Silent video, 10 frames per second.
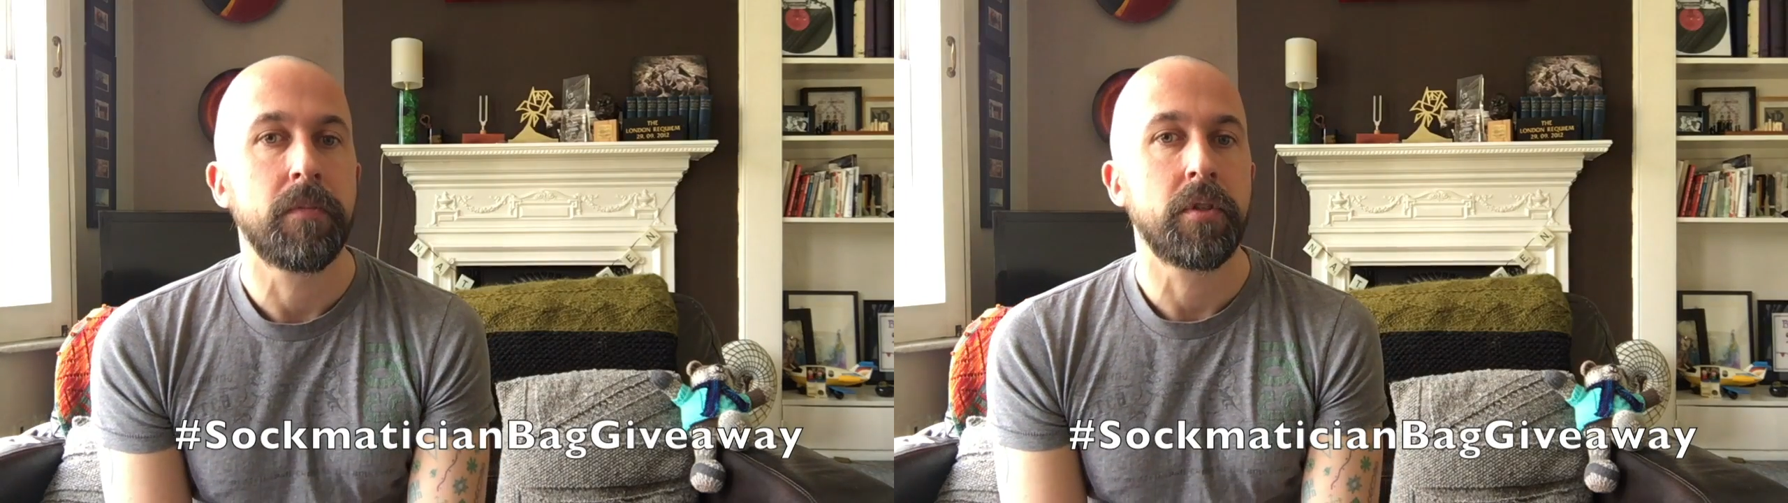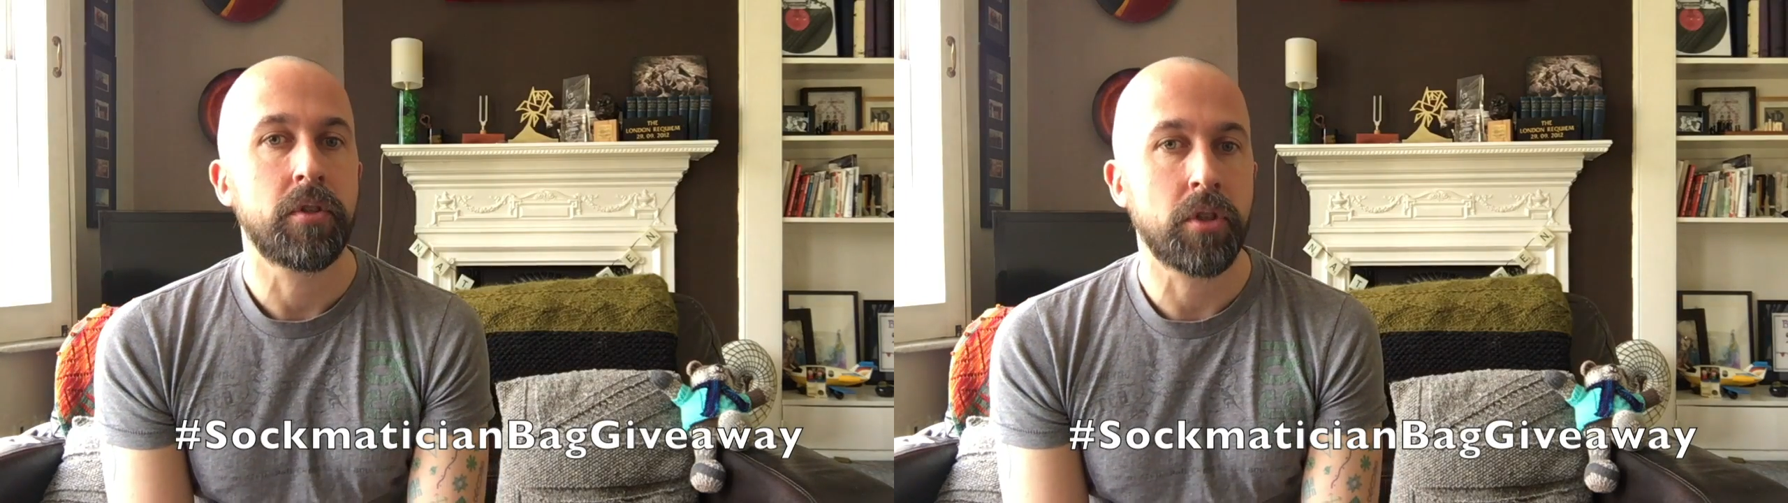
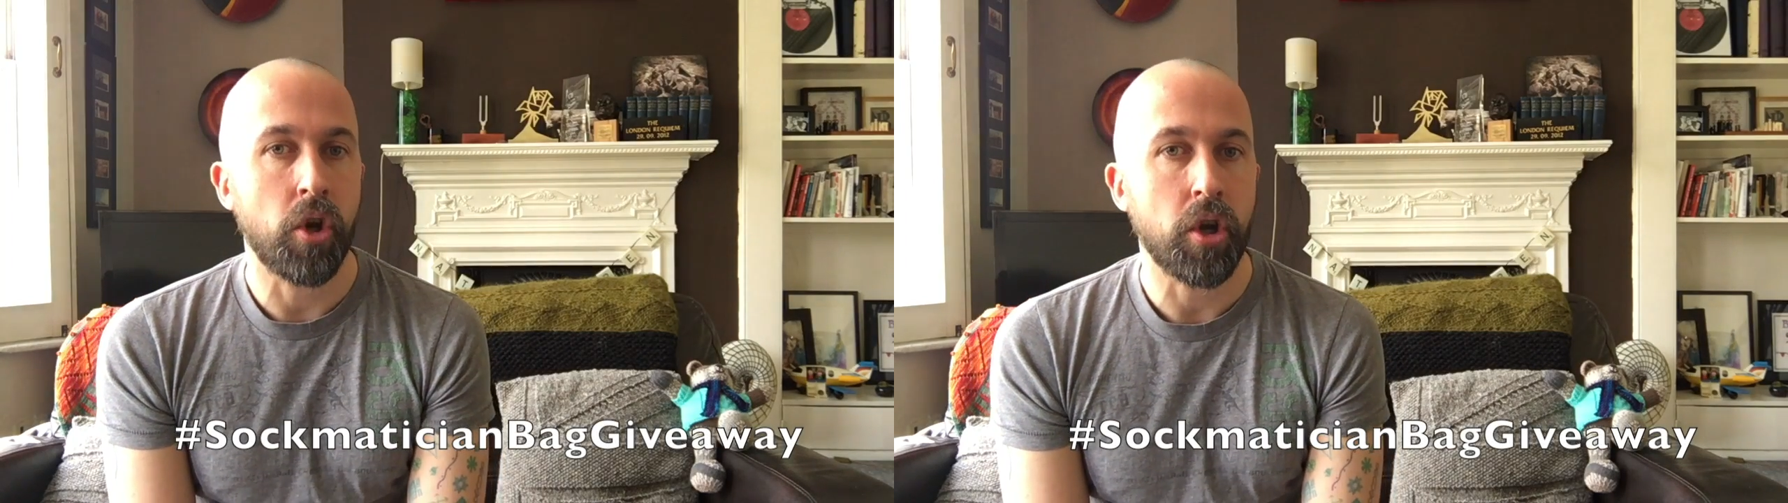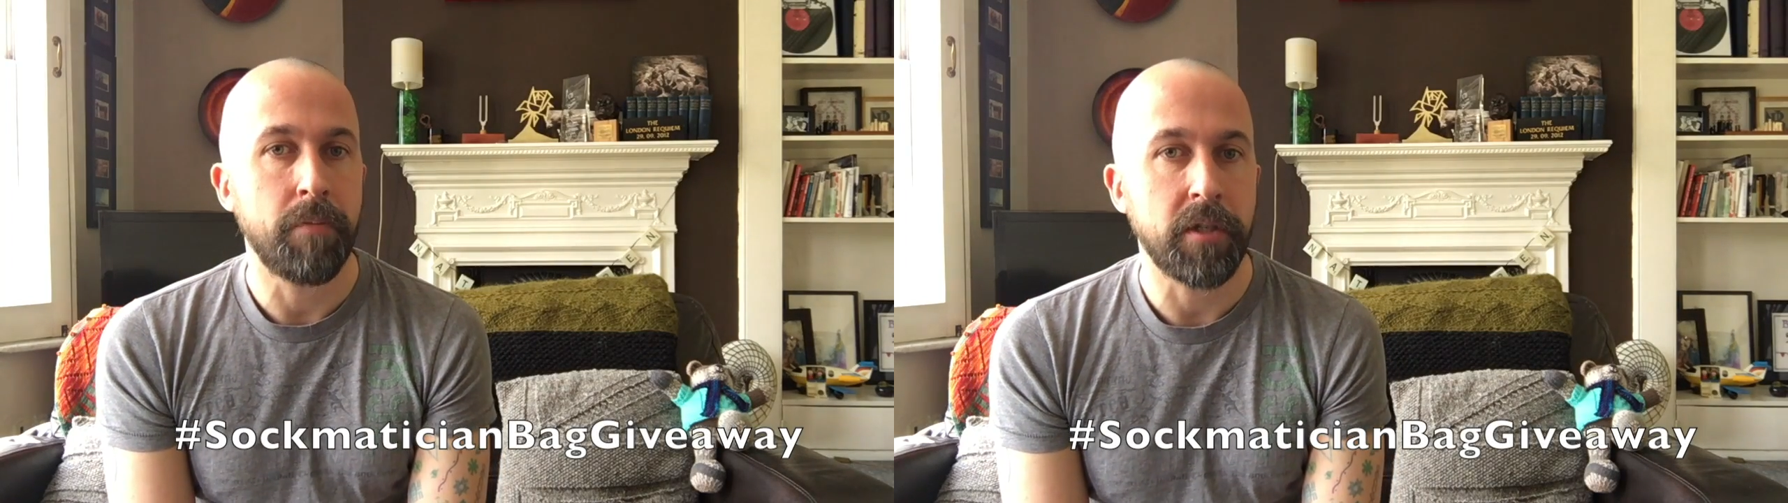
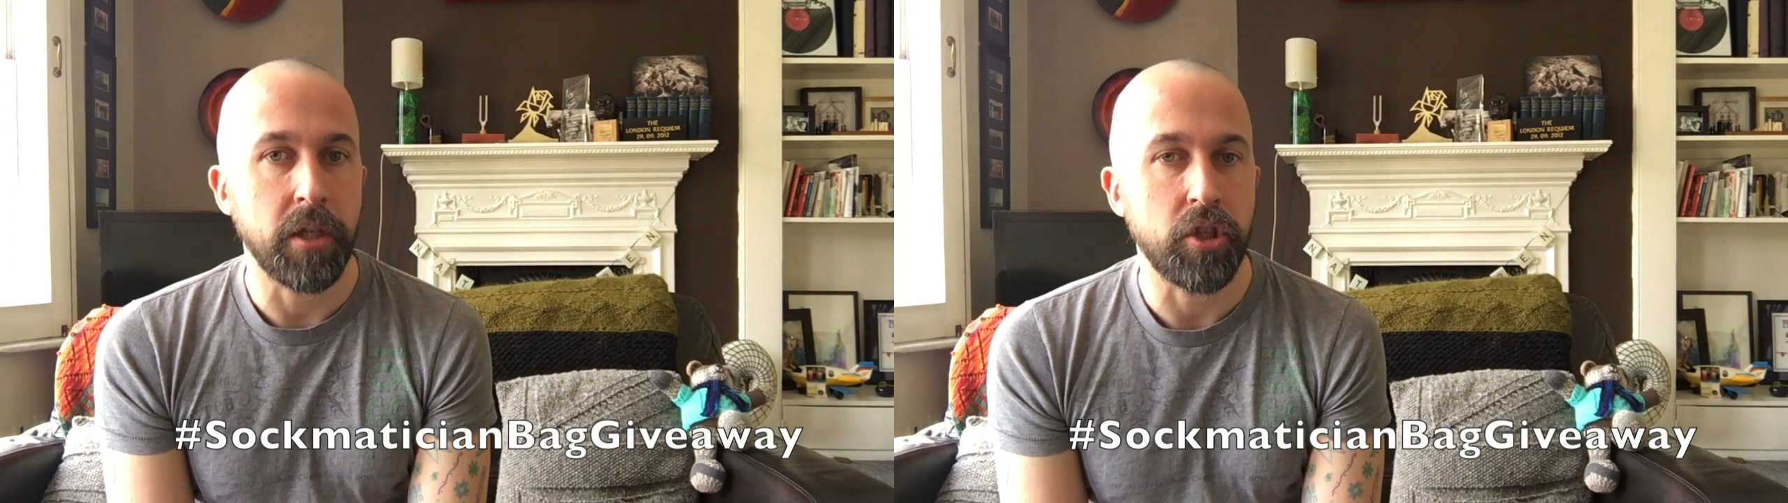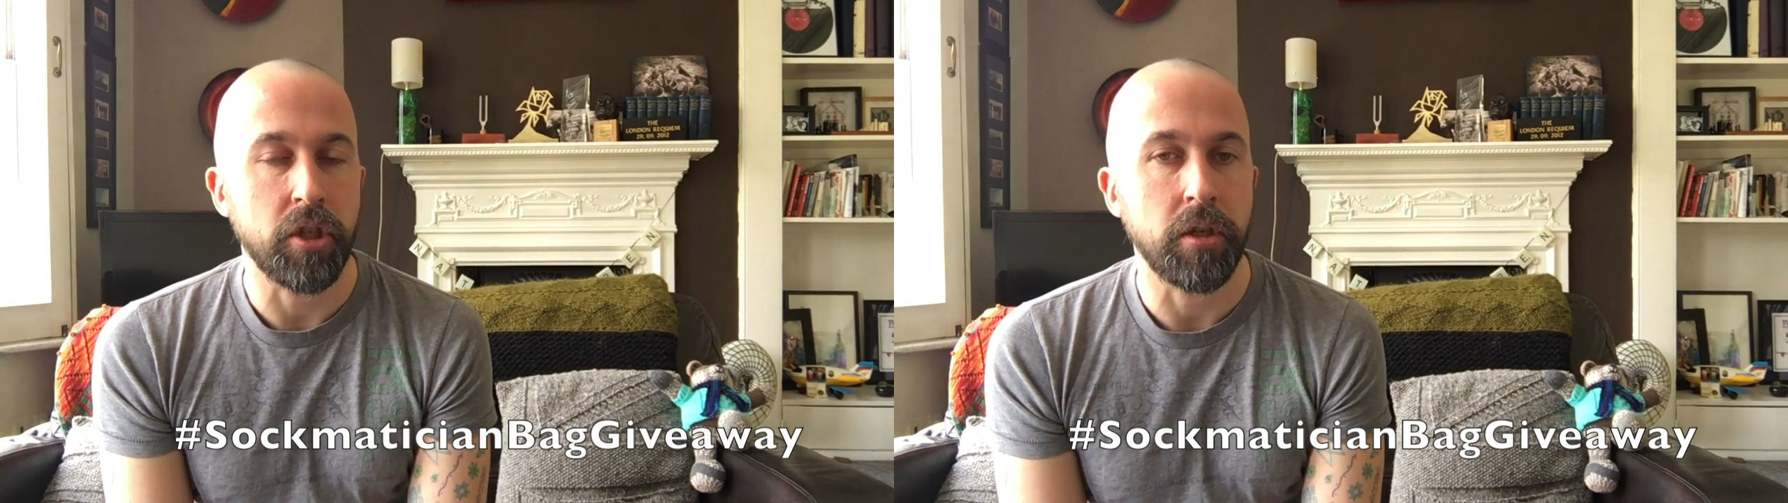
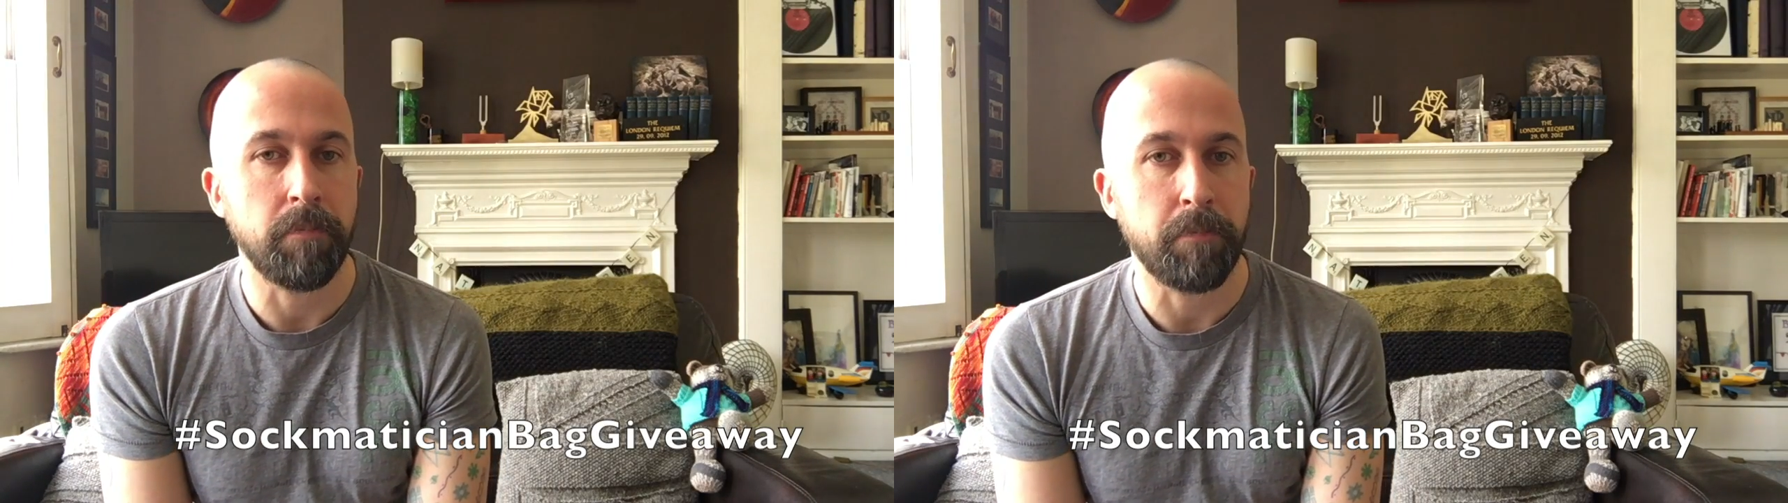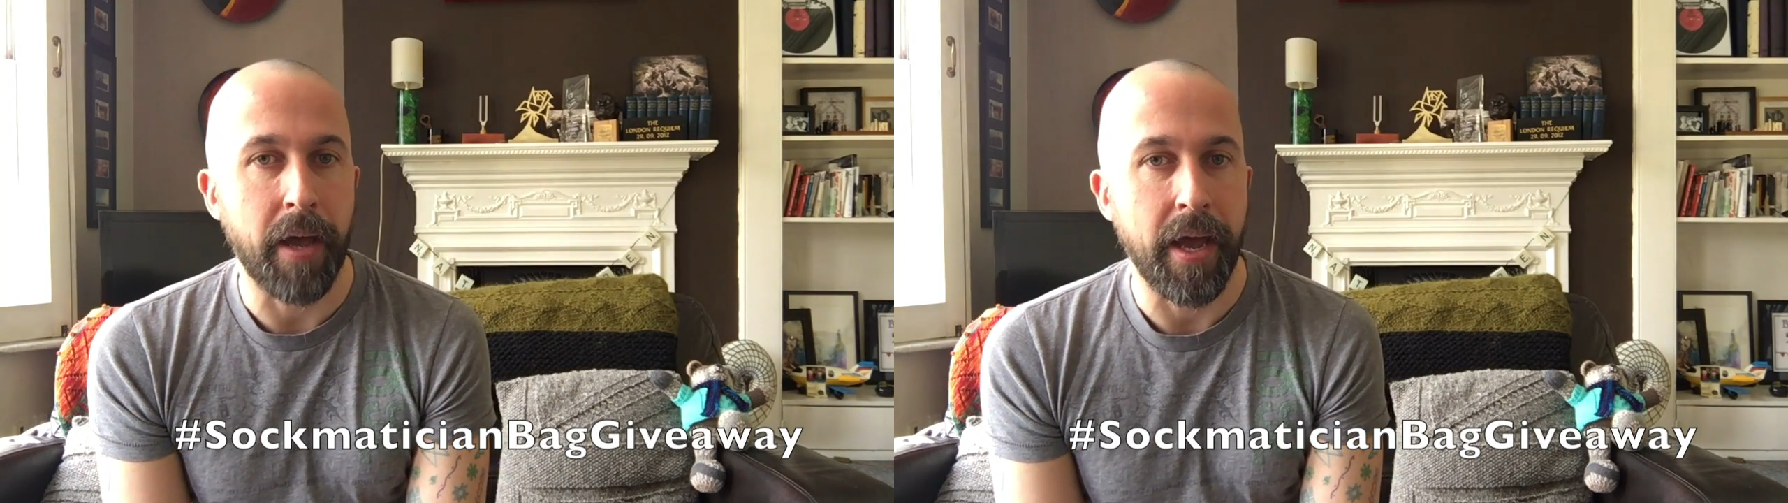
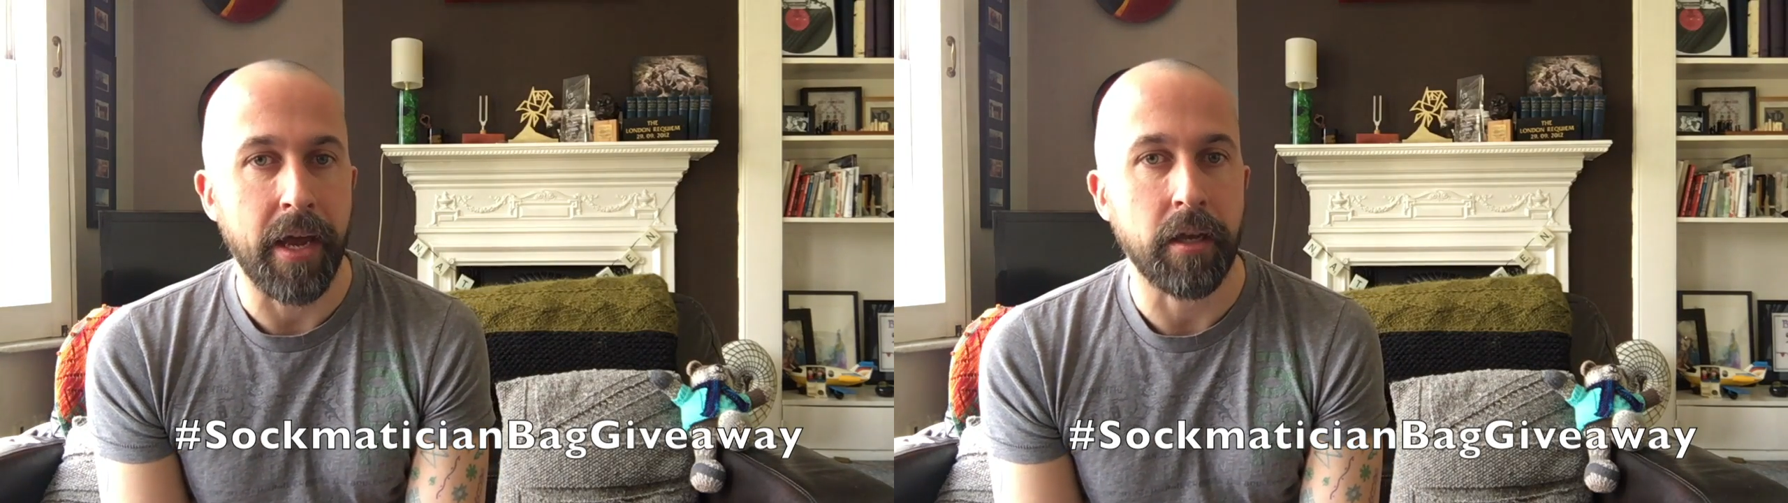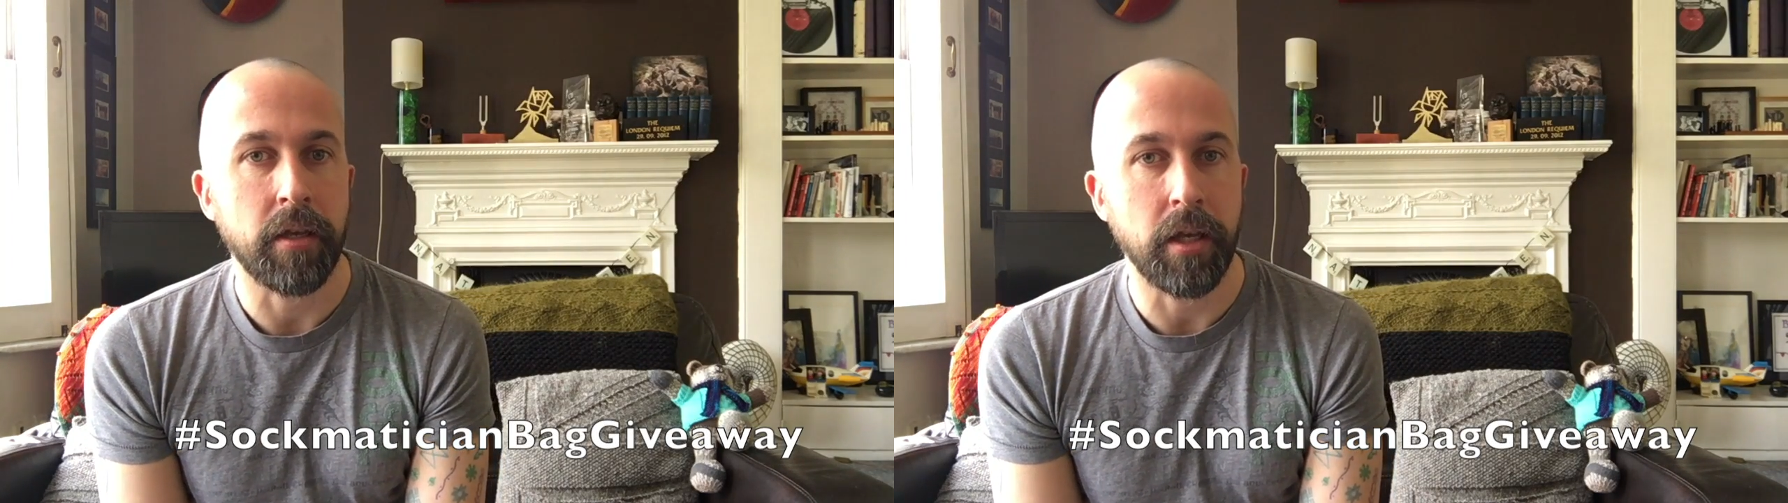SockmaticianBag